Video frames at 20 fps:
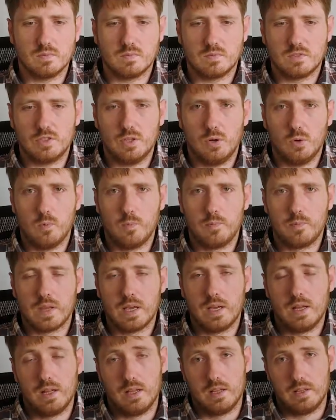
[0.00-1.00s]
So,
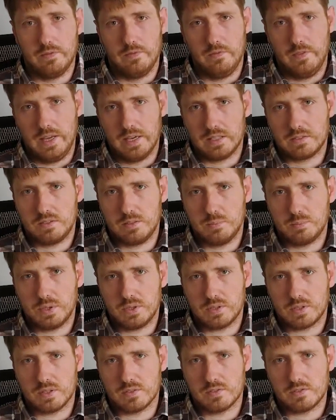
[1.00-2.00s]
next
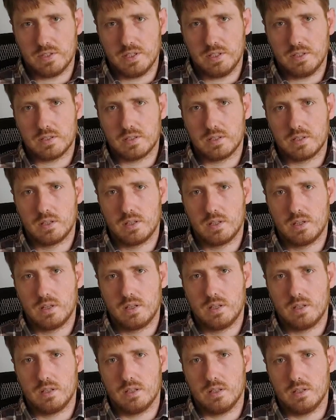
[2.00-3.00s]
important thing
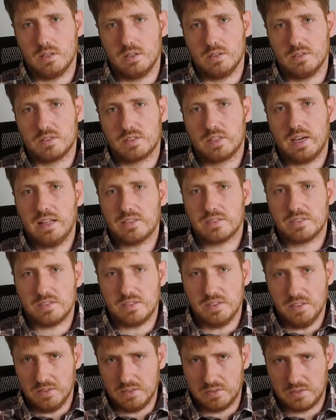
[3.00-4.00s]
is
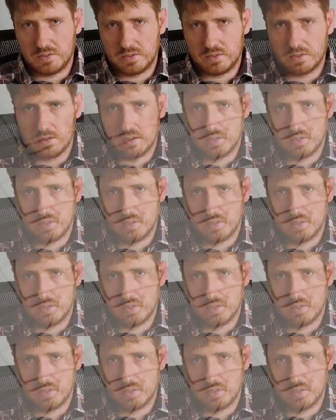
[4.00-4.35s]
cutscenes.